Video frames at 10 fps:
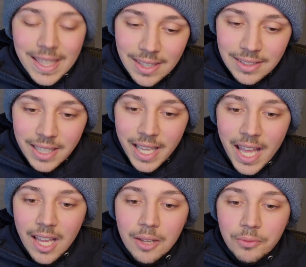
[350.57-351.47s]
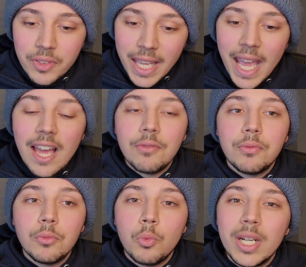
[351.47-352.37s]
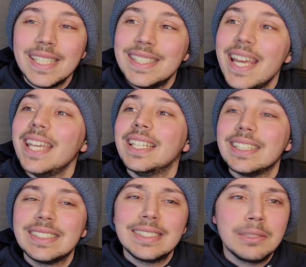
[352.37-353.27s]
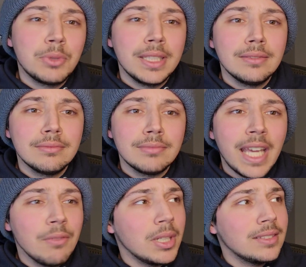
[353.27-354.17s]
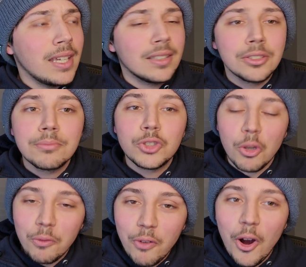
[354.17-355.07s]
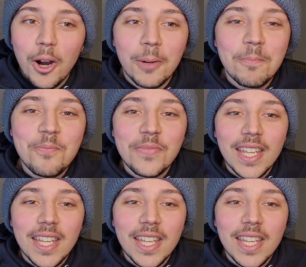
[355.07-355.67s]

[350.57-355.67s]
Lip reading: I think they have what it takes so far